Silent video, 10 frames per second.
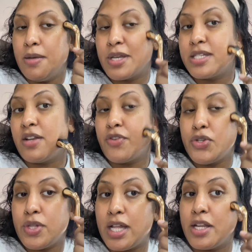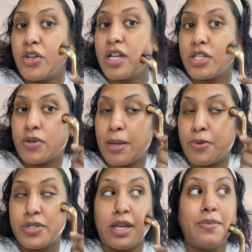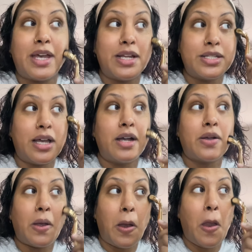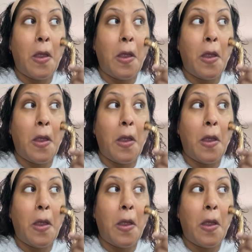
Because then if you do that, then you're going to scrape yourself, and that is not good.